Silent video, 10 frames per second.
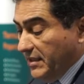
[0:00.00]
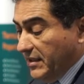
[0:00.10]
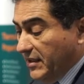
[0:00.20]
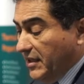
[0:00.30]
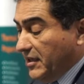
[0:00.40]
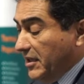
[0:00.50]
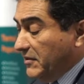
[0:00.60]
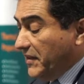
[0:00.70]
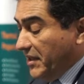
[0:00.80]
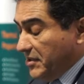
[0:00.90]
Internet
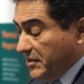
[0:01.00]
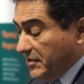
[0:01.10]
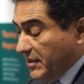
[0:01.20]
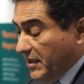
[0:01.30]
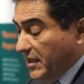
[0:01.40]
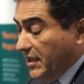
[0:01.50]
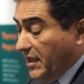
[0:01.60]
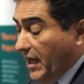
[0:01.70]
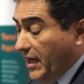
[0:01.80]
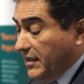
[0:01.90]
of Things.
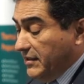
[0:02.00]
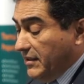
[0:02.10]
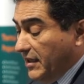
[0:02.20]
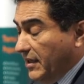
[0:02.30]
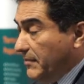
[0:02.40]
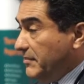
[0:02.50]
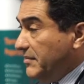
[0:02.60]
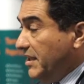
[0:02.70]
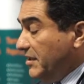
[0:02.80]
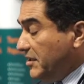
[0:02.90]
And
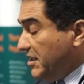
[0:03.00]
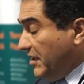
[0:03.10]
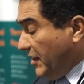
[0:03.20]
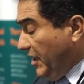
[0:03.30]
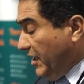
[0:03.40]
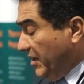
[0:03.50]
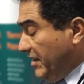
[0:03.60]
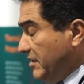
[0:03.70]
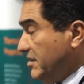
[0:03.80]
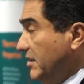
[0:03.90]
the interesting thing
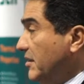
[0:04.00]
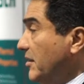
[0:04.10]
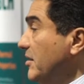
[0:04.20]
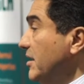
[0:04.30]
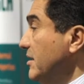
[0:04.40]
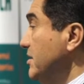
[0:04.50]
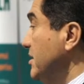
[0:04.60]
about this Internet of Things